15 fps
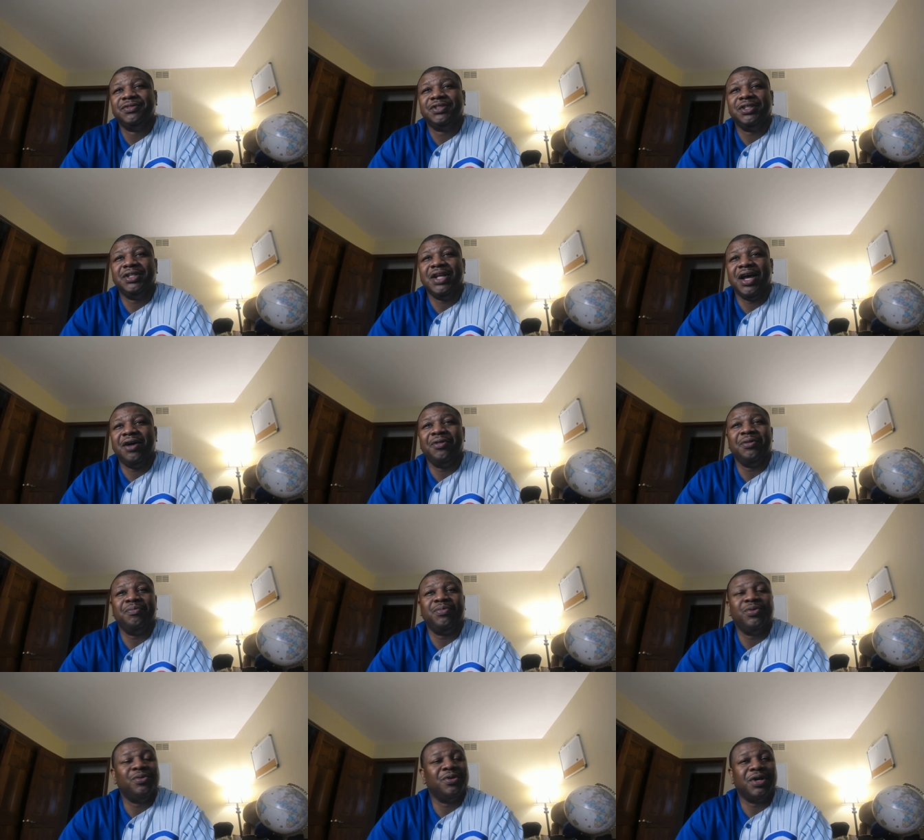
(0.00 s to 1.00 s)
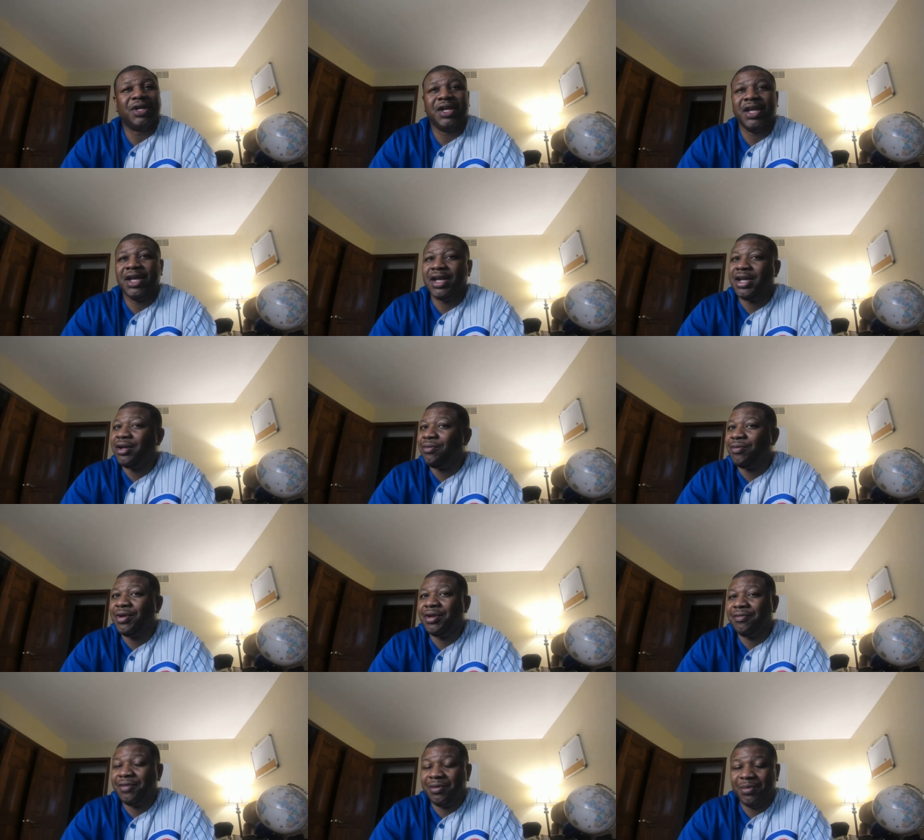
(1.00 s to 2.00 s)
to now the board can't get
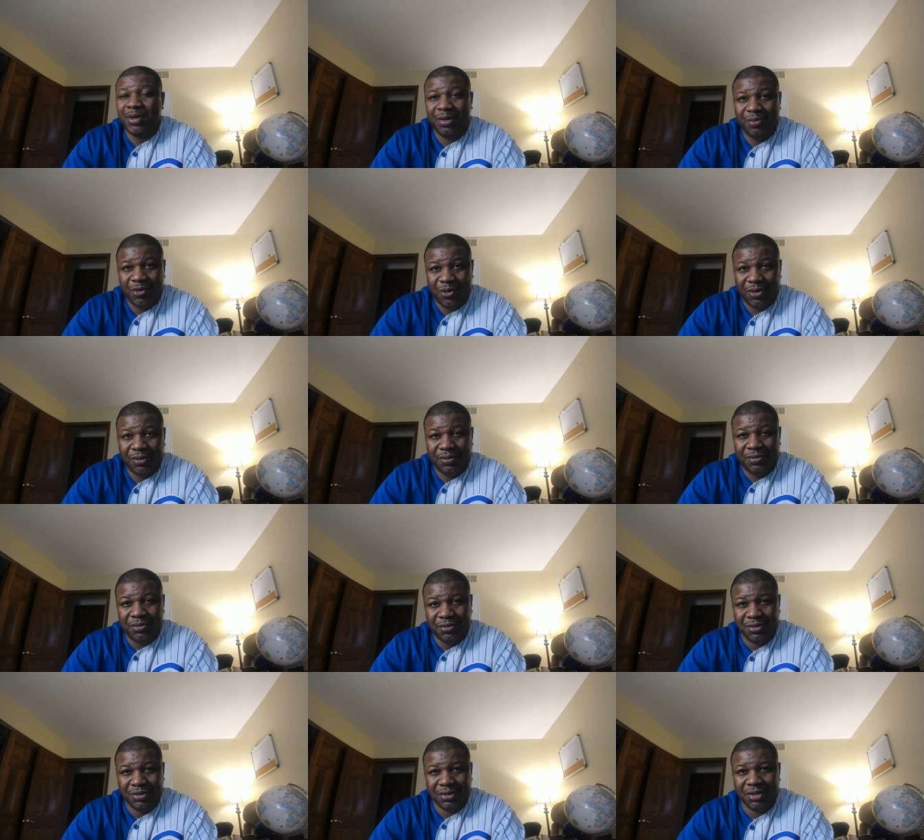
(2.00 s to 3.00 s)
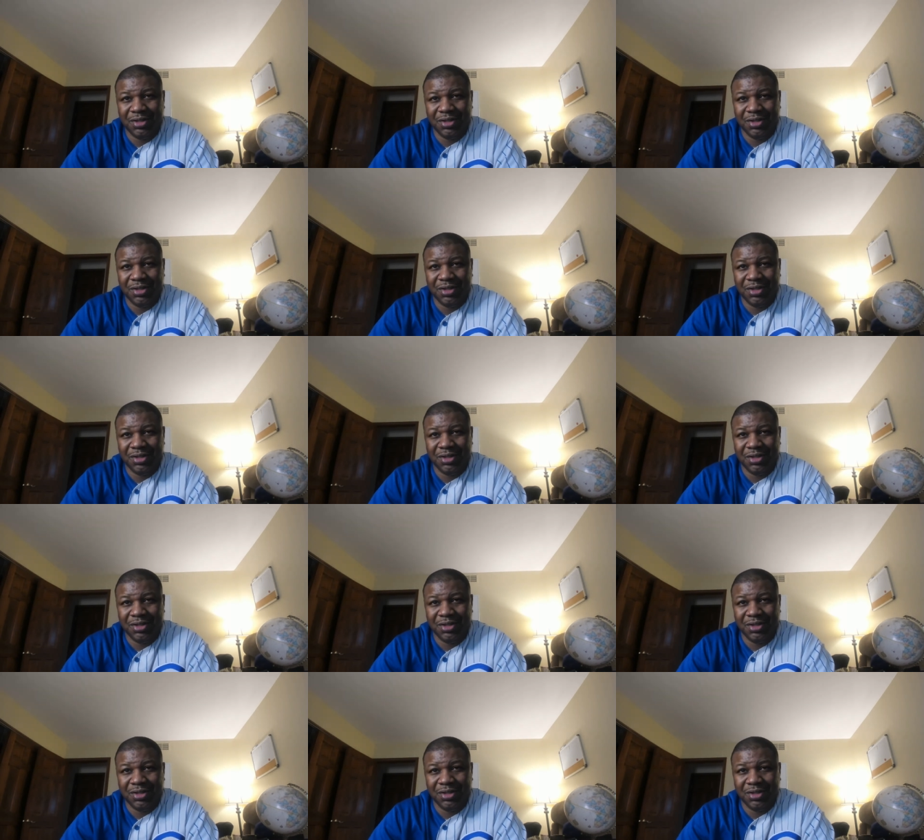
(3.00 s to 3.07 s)
rid of him anymore.